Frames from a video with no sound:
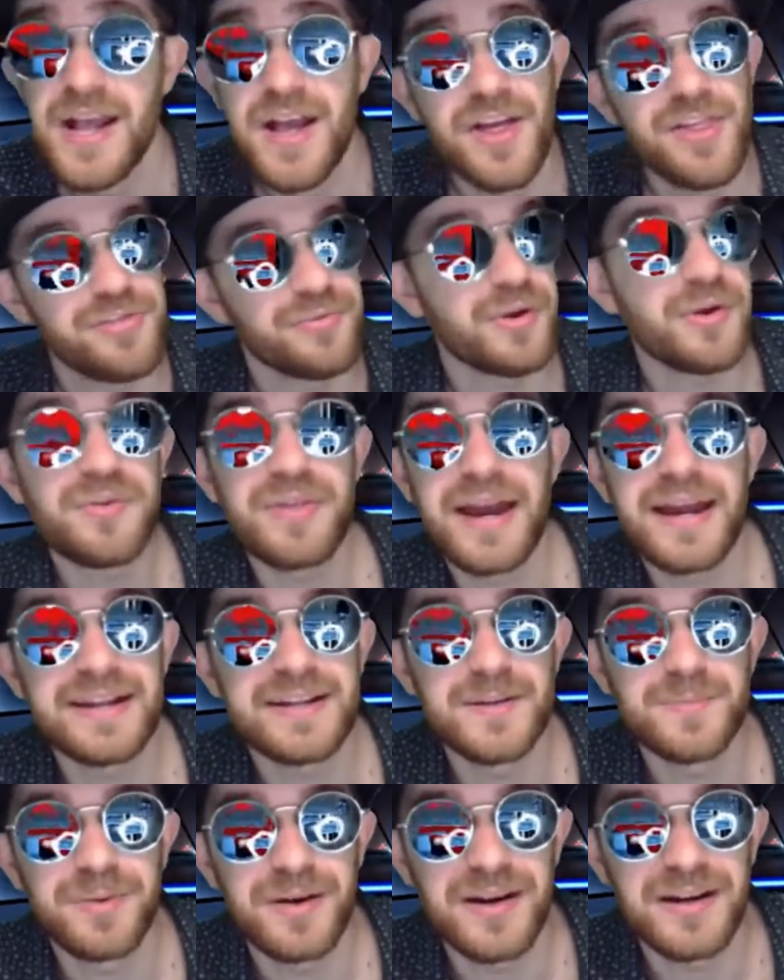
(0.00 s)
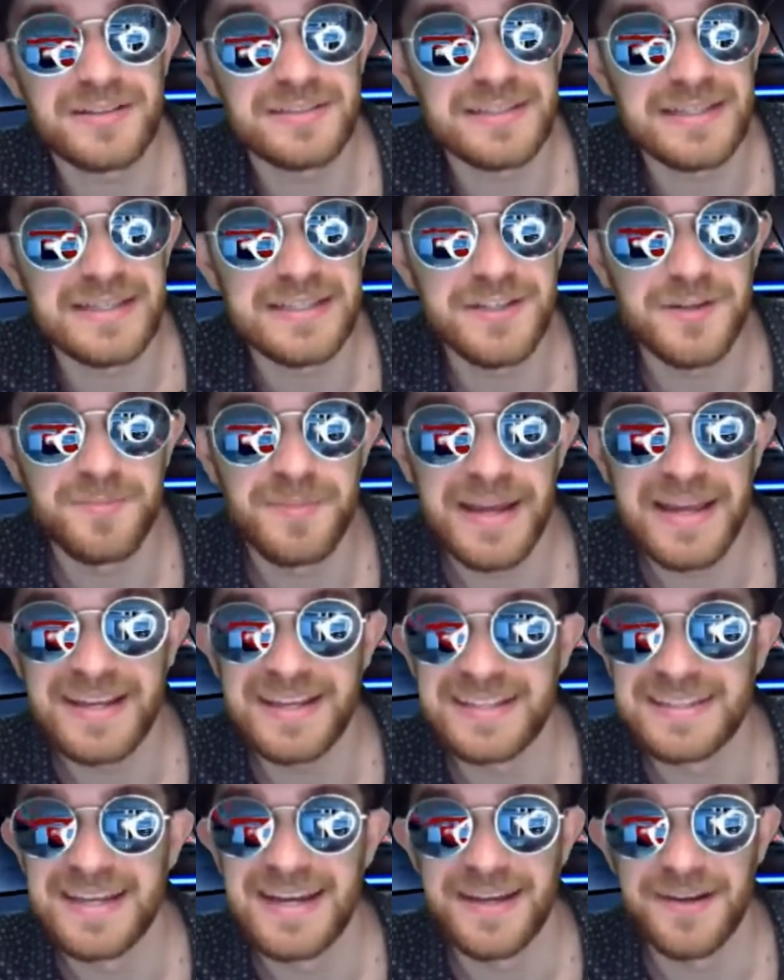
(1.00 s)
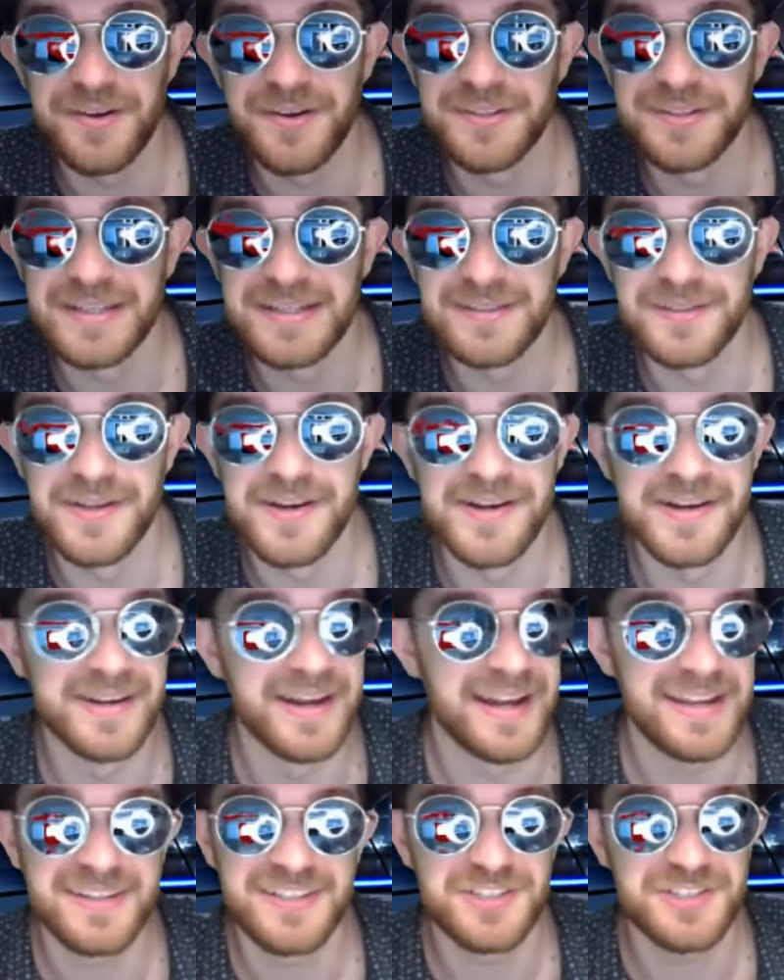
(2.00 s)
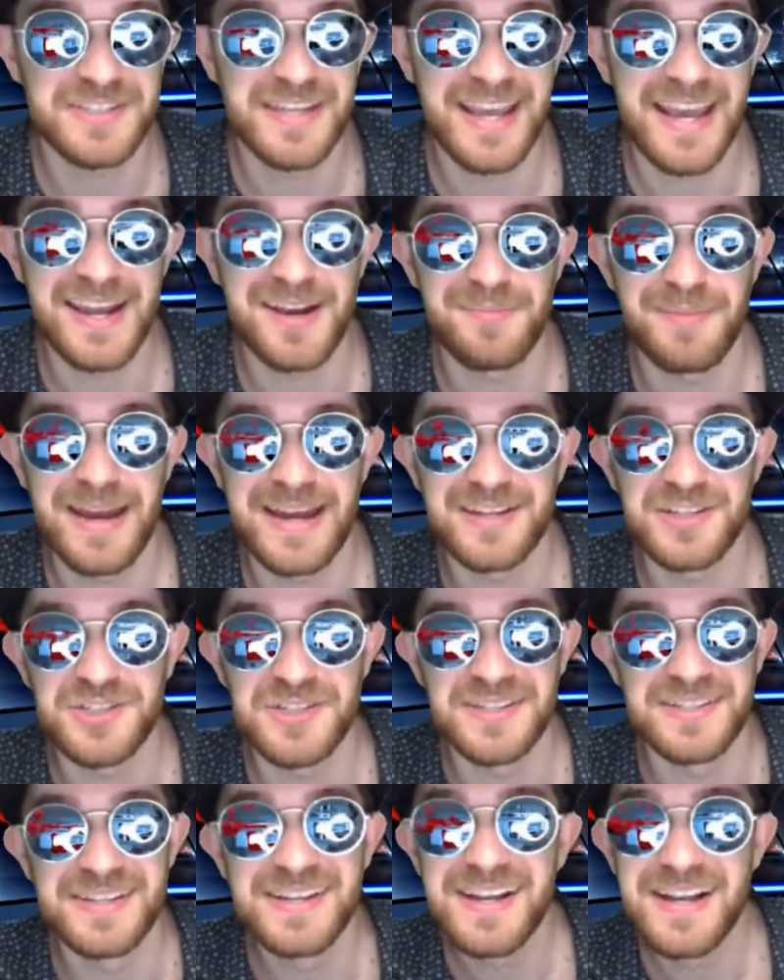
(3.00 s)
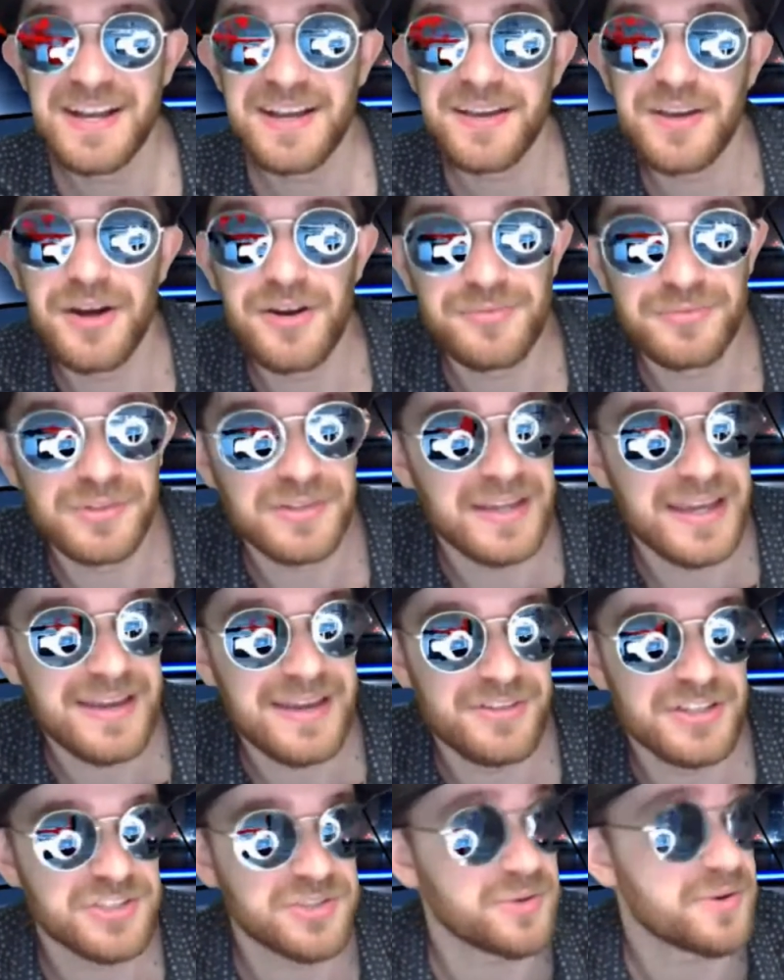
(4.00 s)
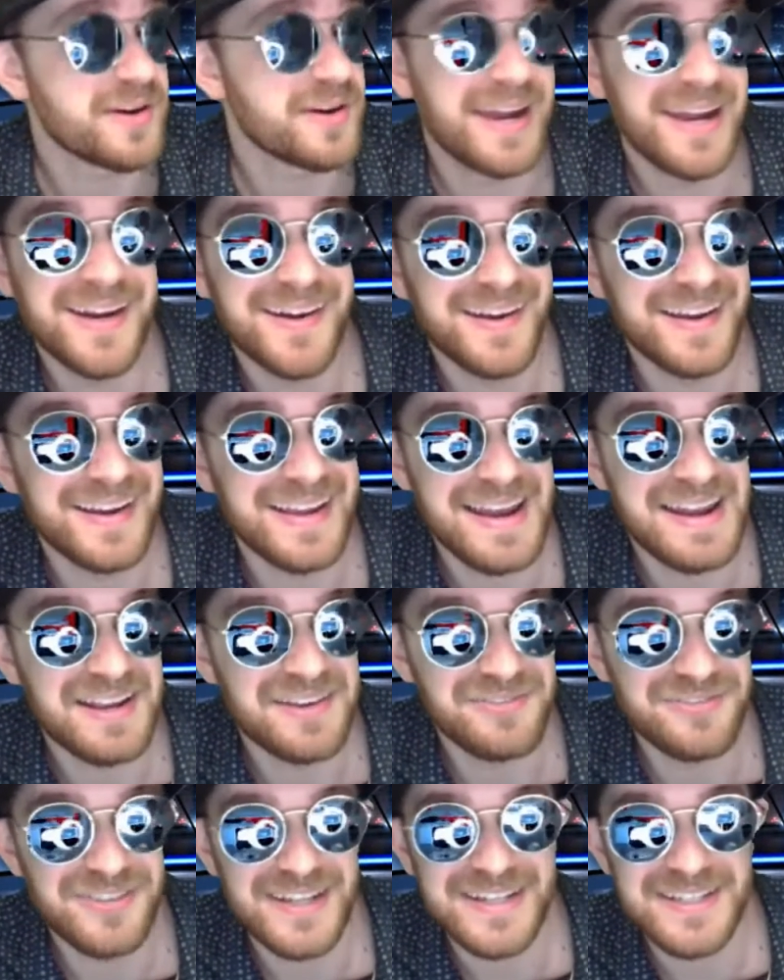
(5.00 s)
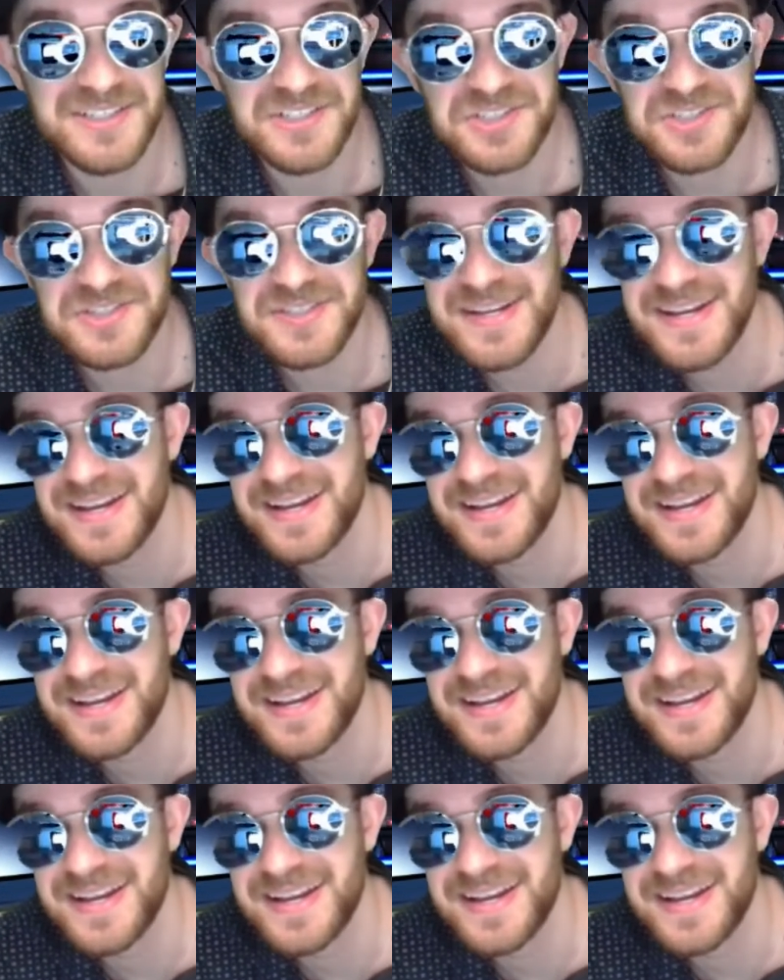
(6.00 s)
Throw that in a parlay, you're banking that all day long. I just can't imagine Kowalkiewicz or Herrig getting a finish.